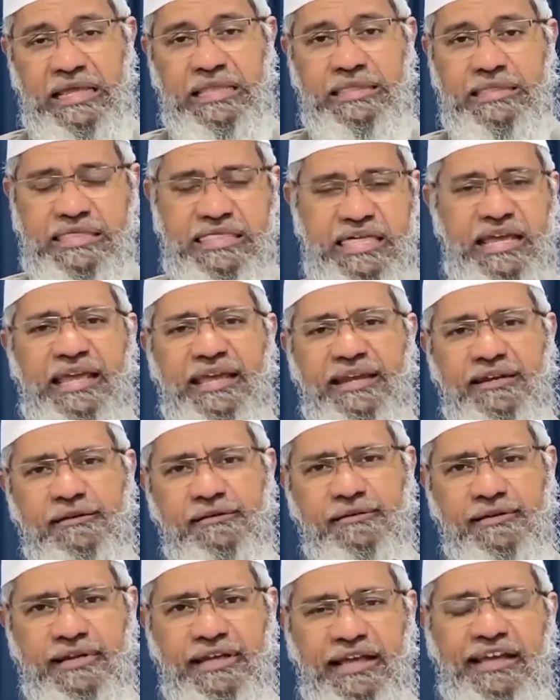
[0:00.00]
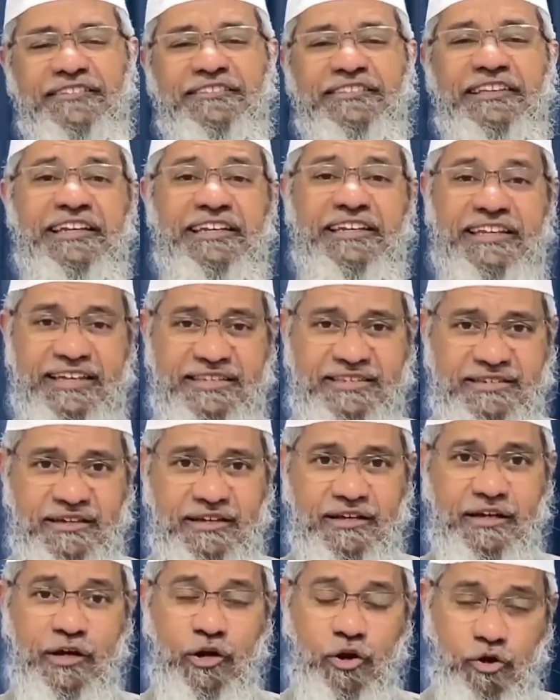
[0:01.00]
The second is lineage.
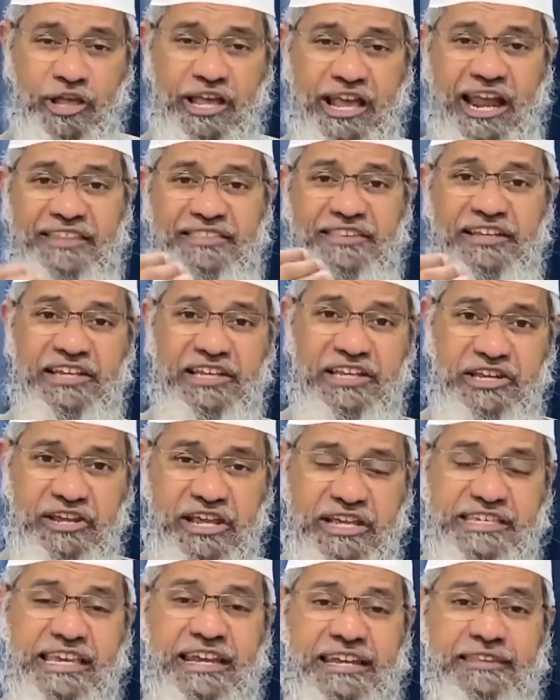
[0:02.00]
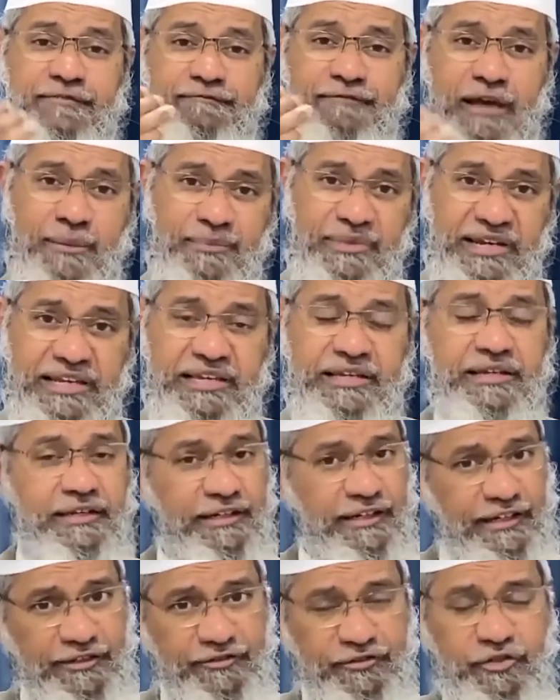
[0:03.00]
Looking at the lineage, at the family,
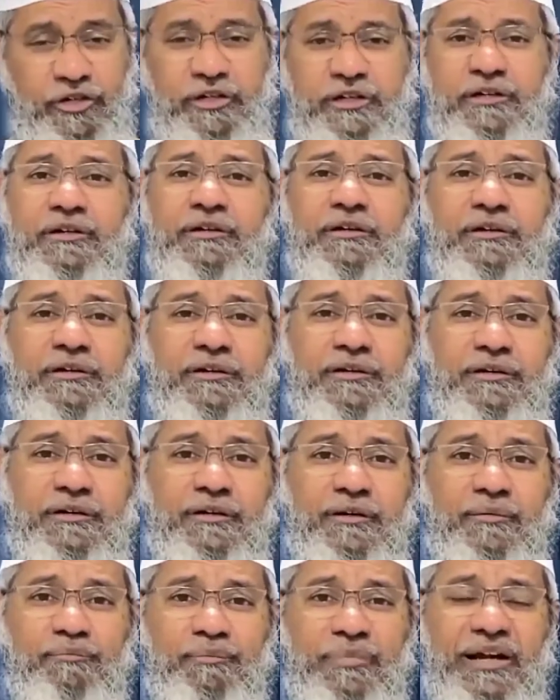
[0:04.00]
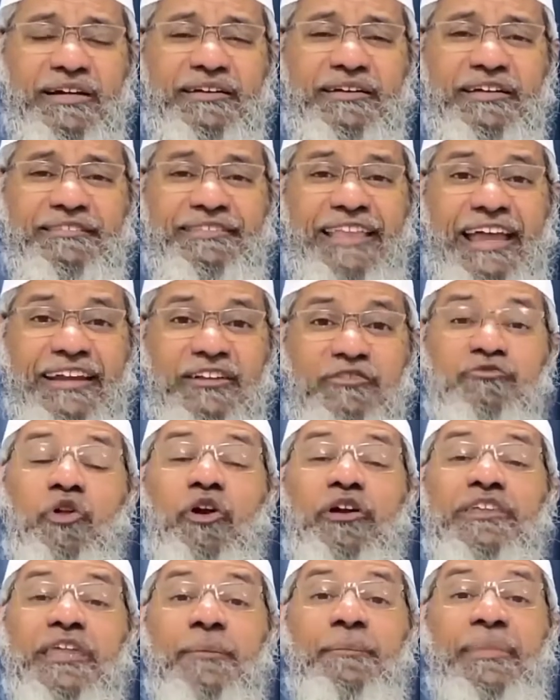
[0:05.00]
it's good, but that is
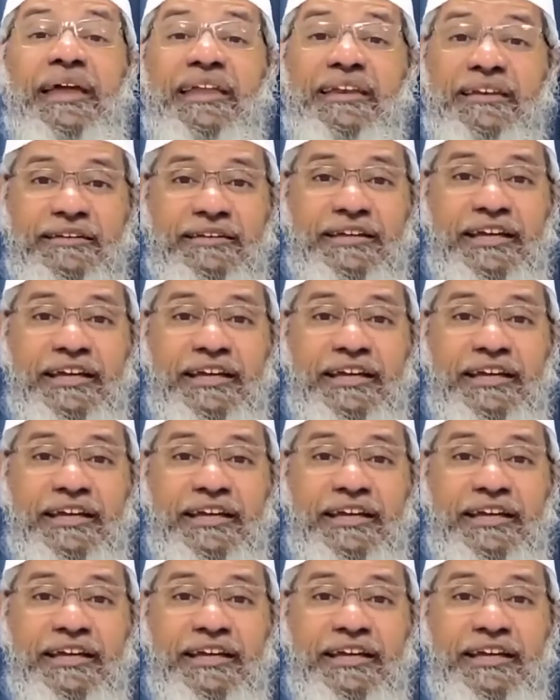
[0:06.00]
not the main.